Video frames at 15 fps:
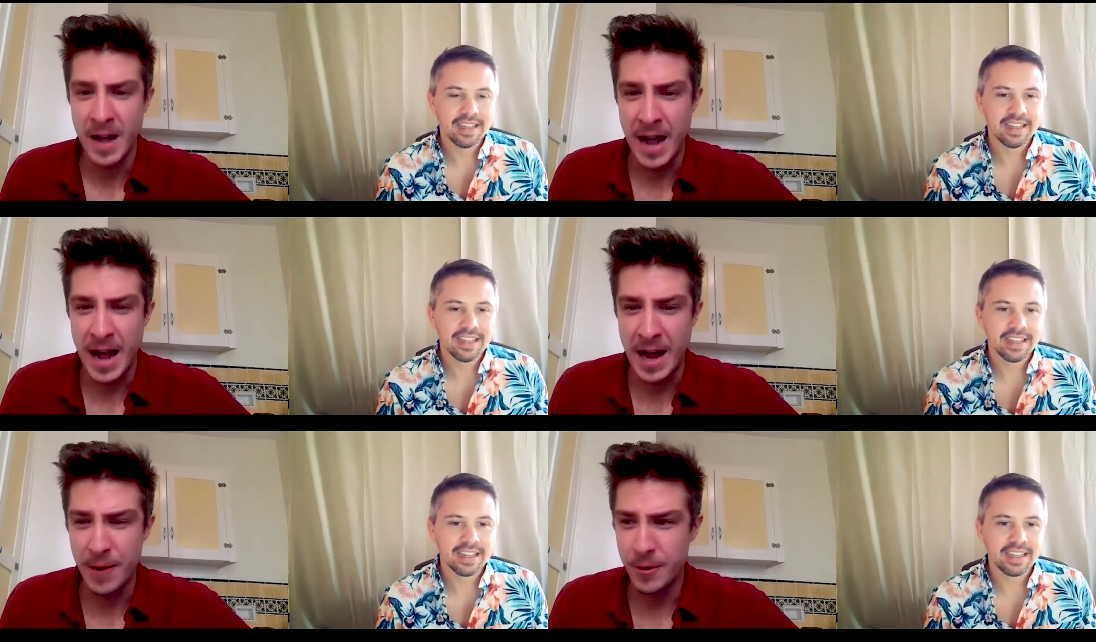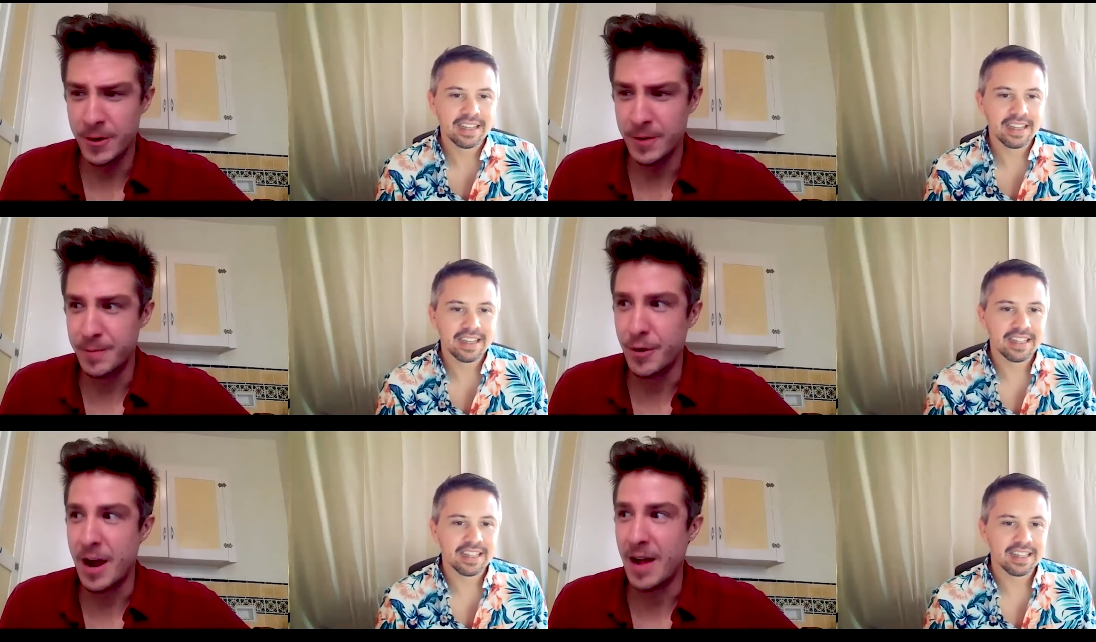Speaker 1: I
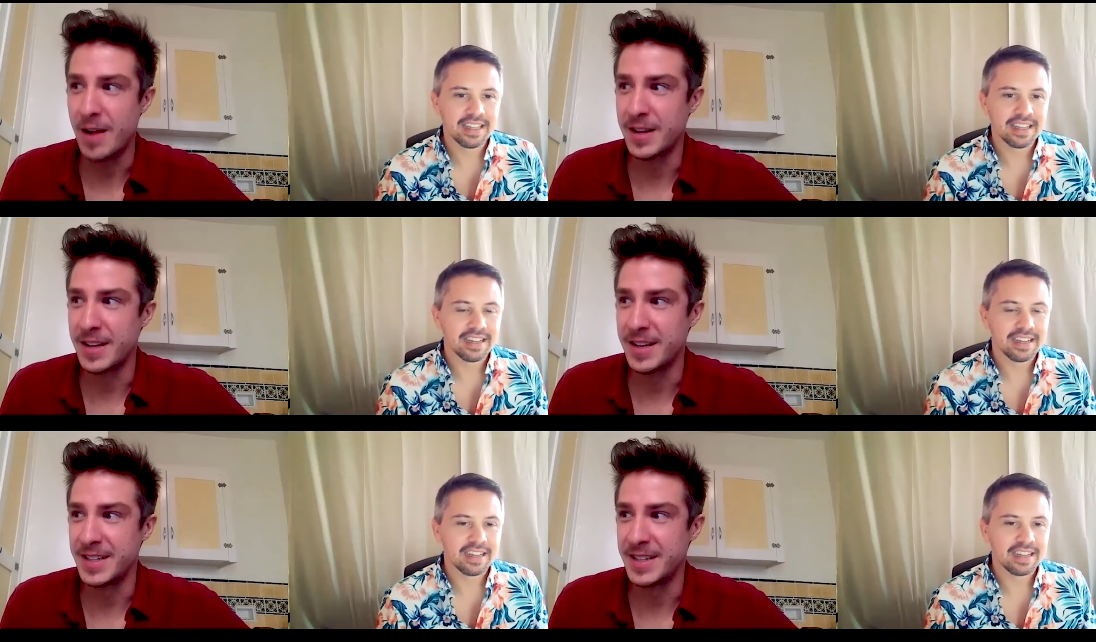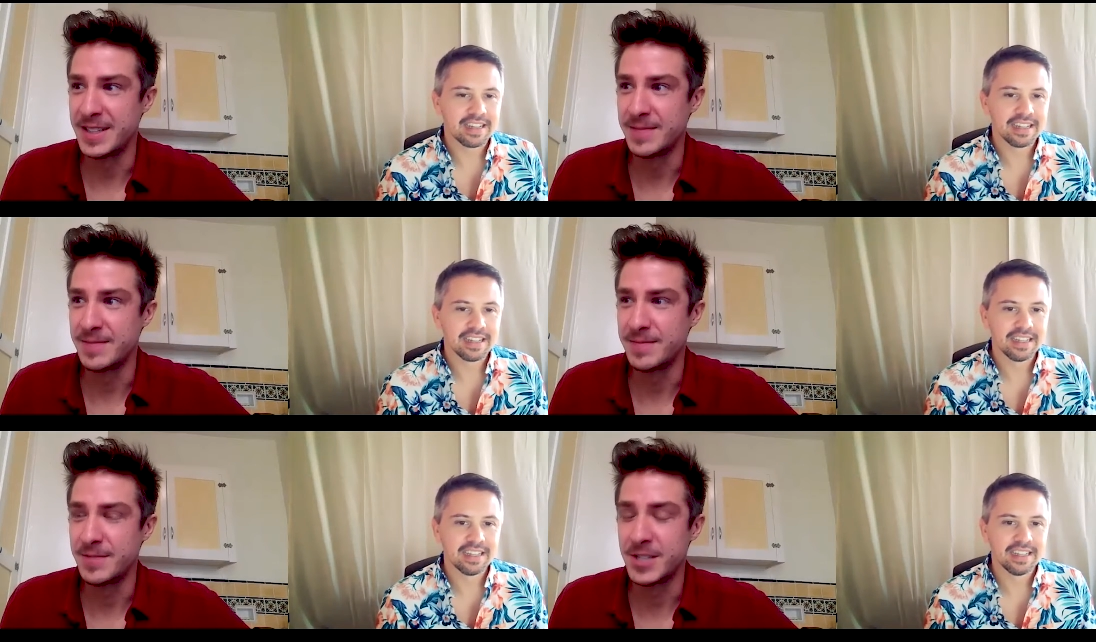would
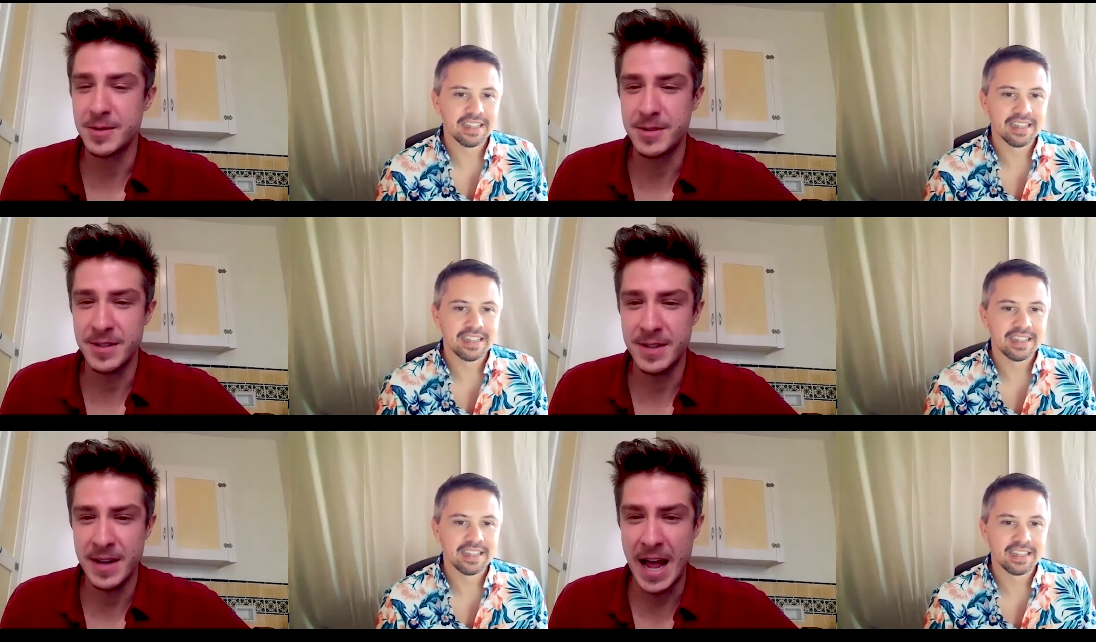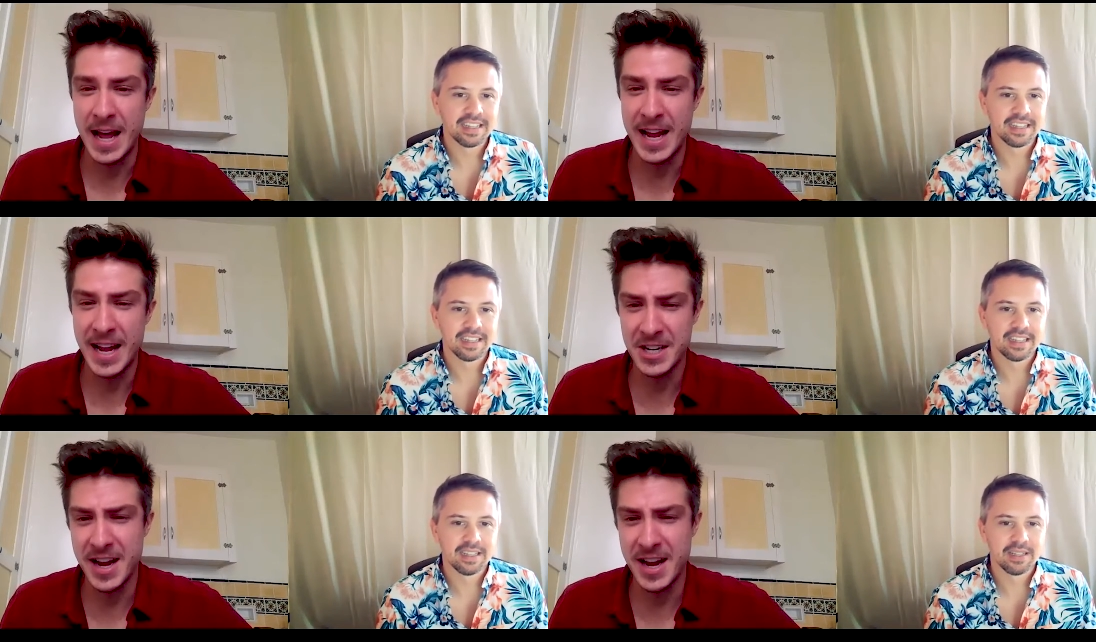probably
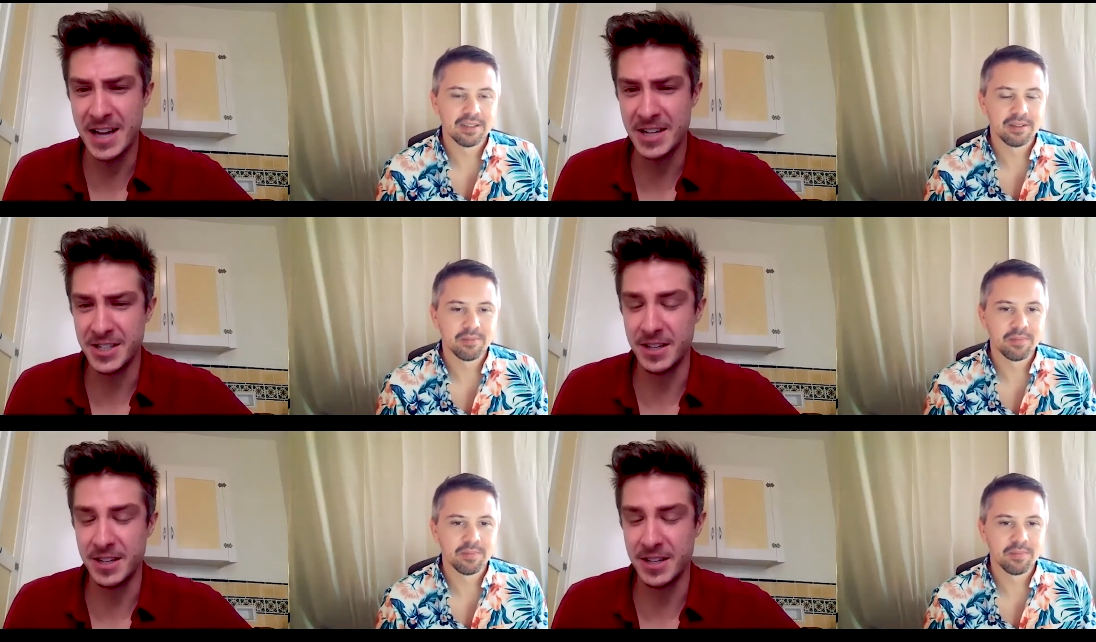actually